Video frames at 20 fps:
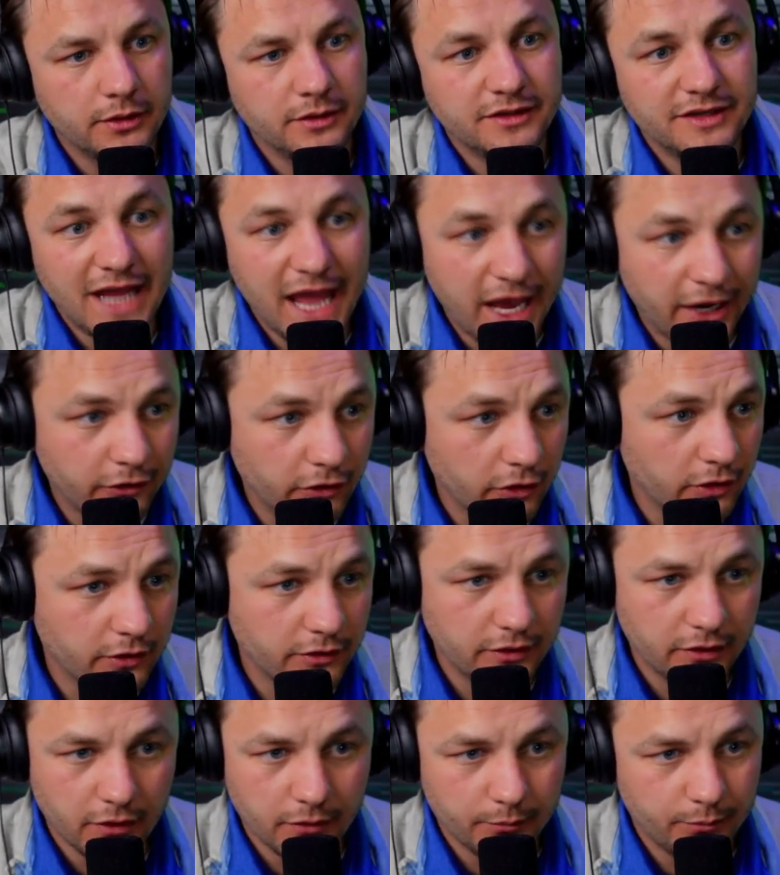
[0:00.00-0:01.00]

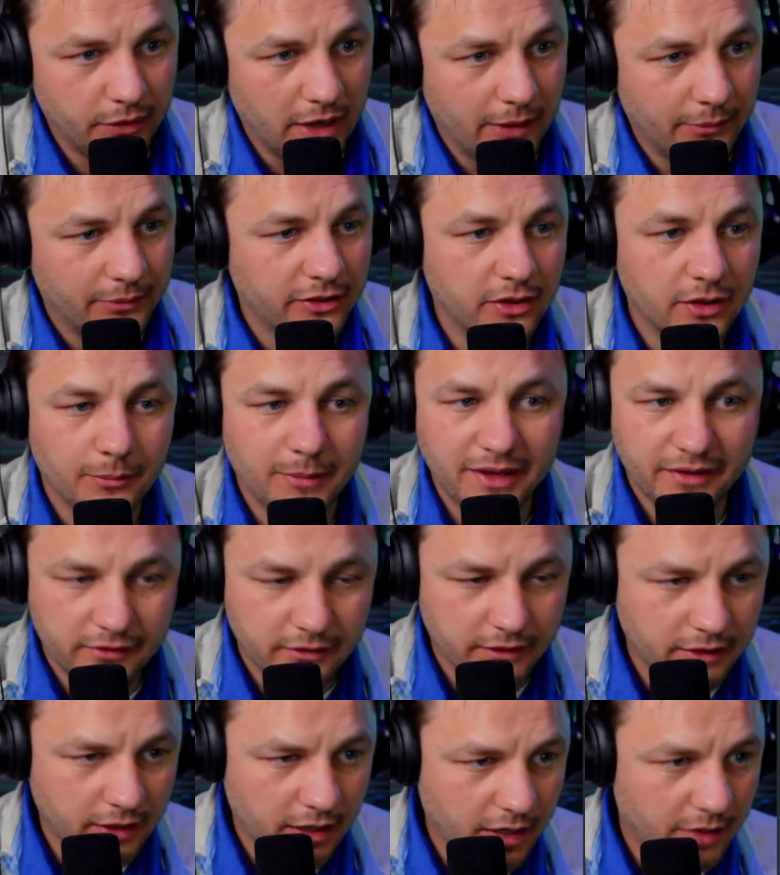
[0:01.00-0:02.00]
Jaeger, probably going to make
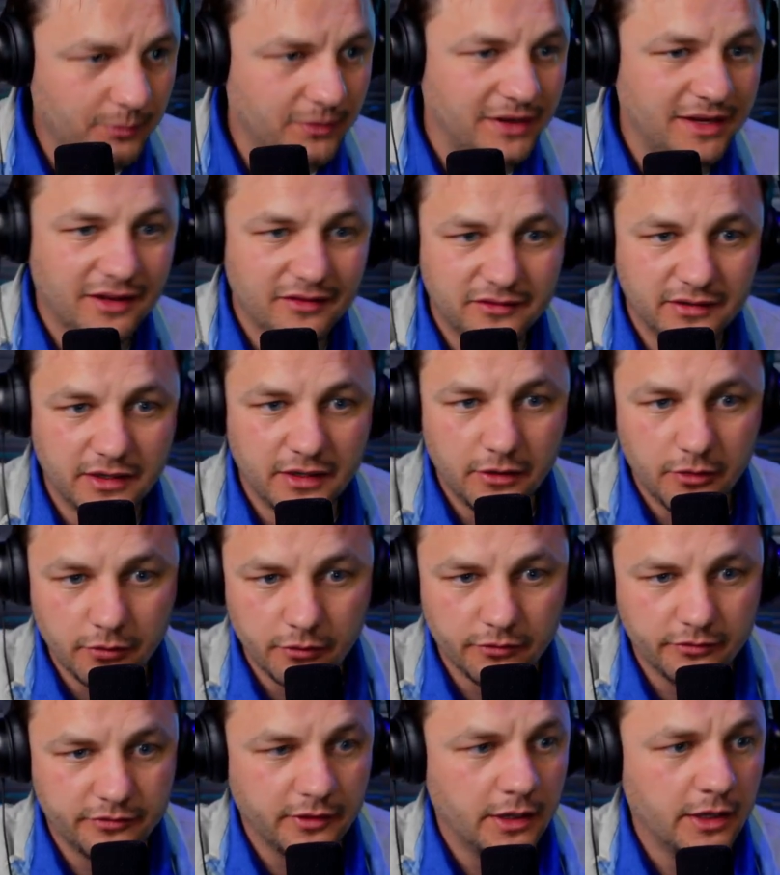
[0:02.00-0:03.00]
the cut. Mackenzie
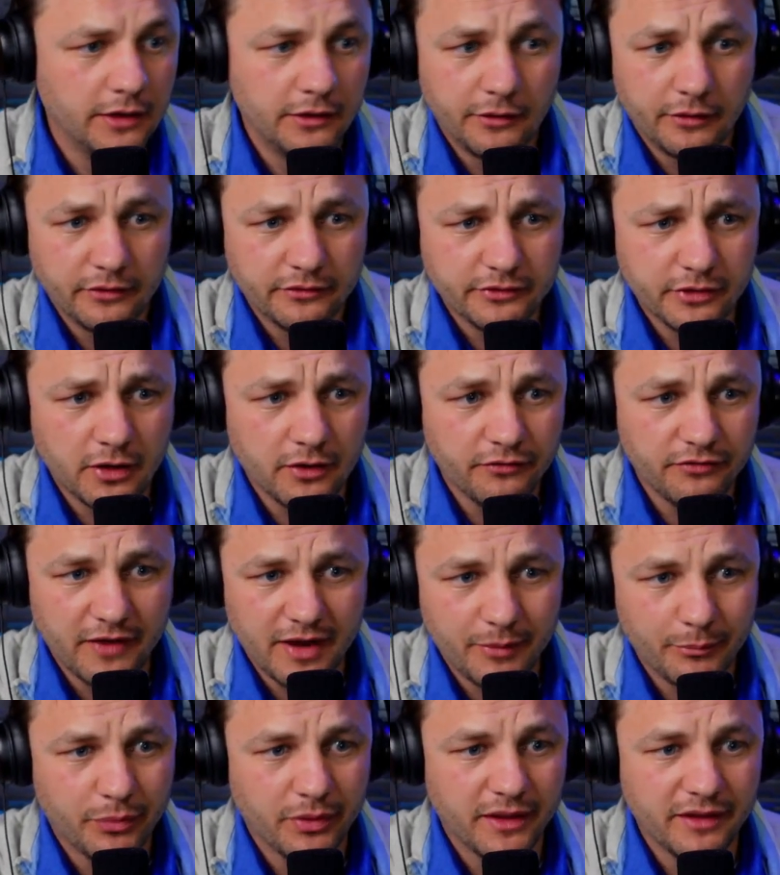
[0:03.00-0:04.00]
Hughes, those are all
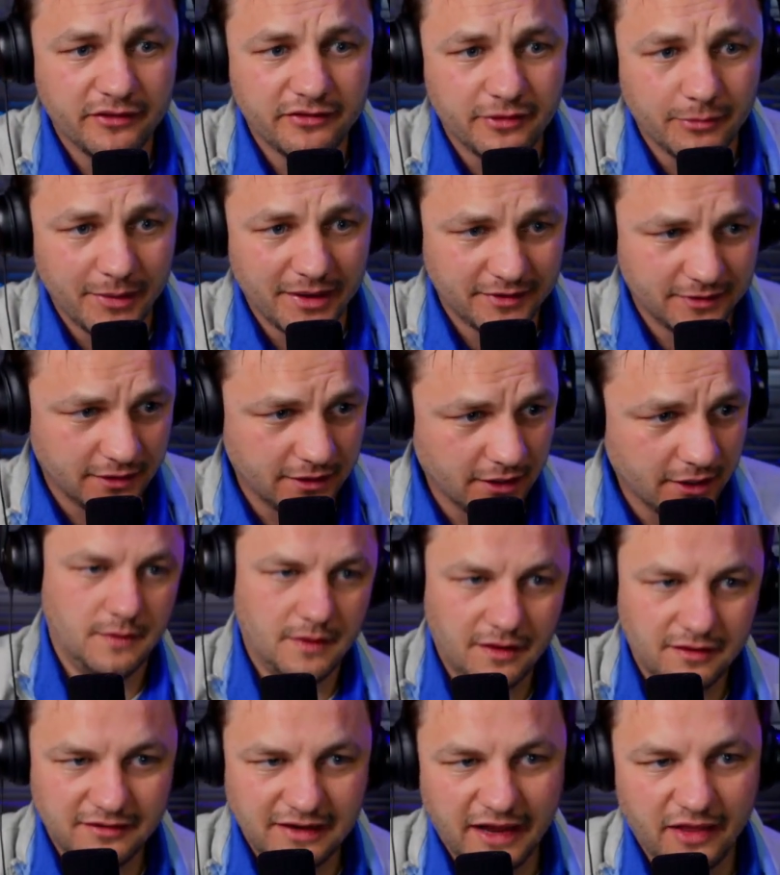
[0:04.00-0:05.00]
fine plays to make the
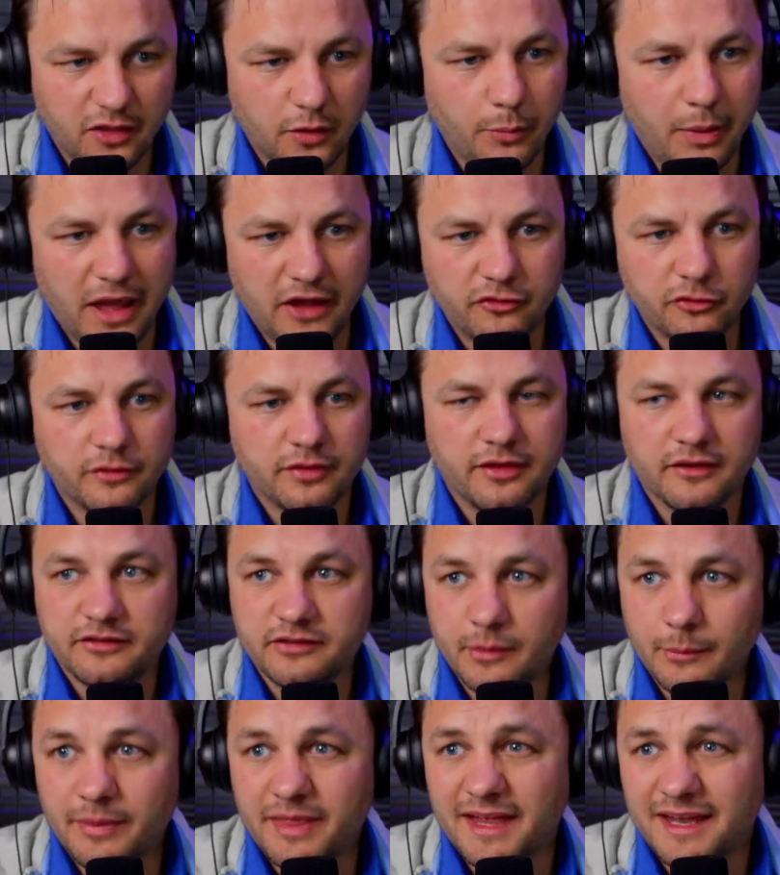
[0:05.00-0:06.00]
cut. Taylor Pendrith is
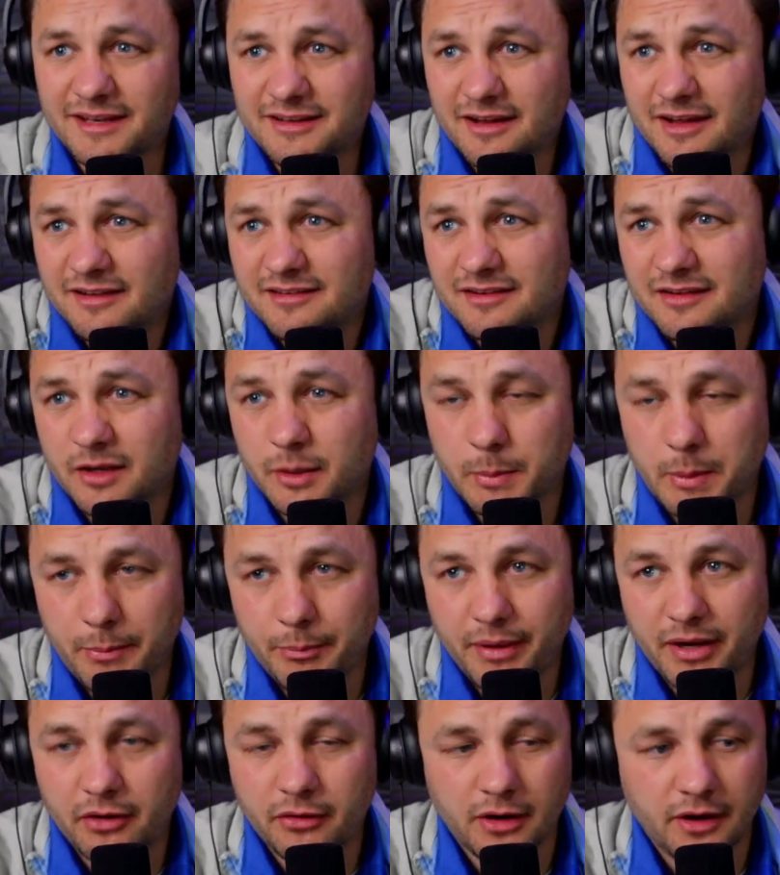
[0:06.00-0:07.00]
someone that does a little bit
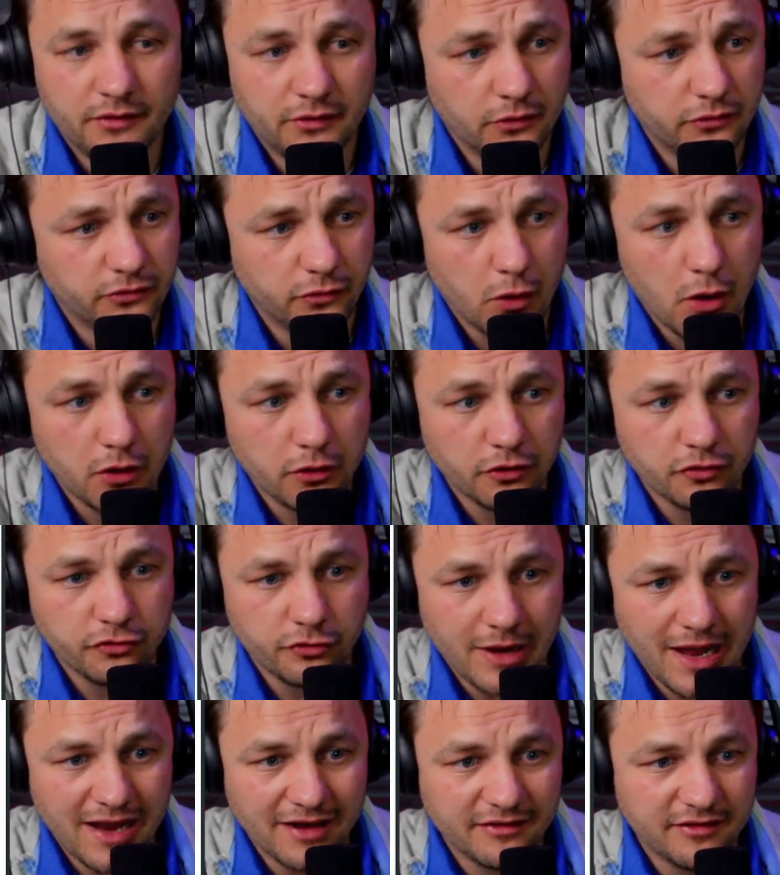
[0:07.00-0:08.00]
better on those longer
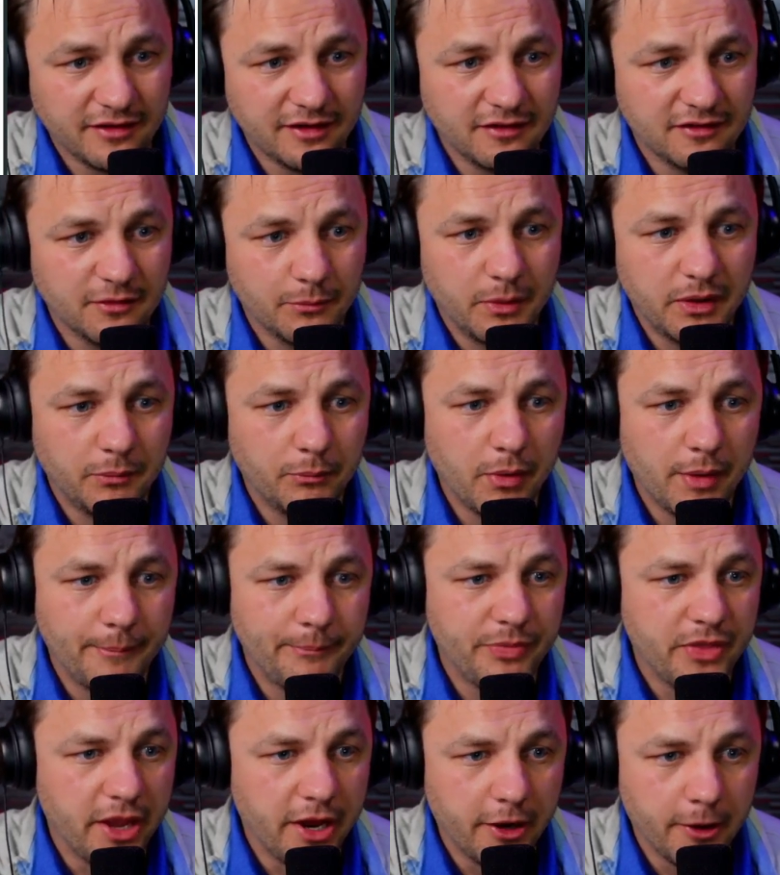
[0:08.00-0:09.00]
tracks. He gets a big bump
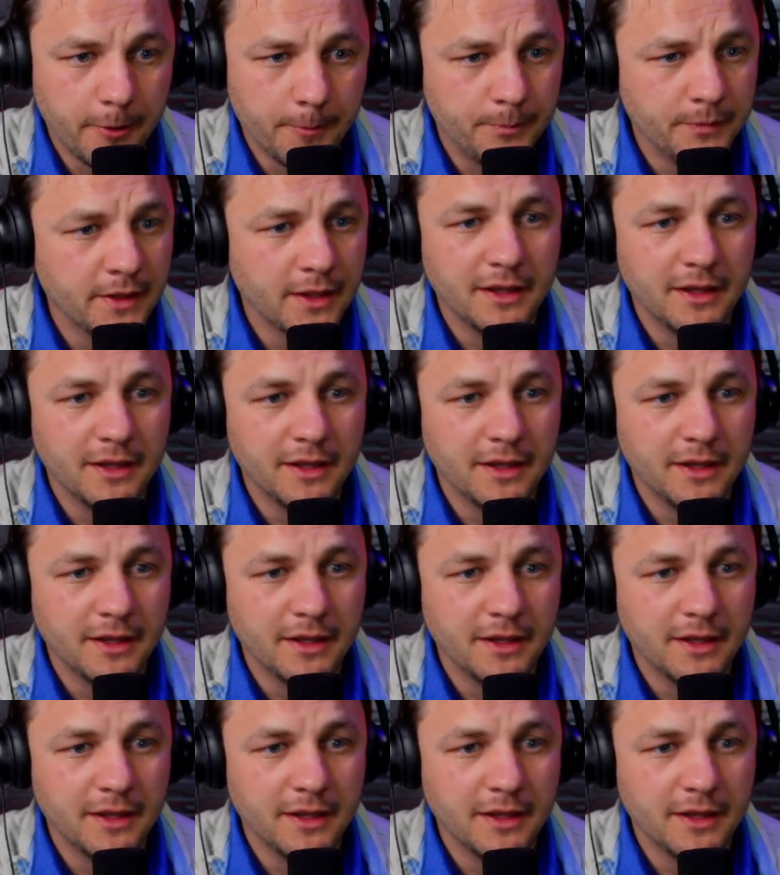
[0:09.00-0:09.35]
there.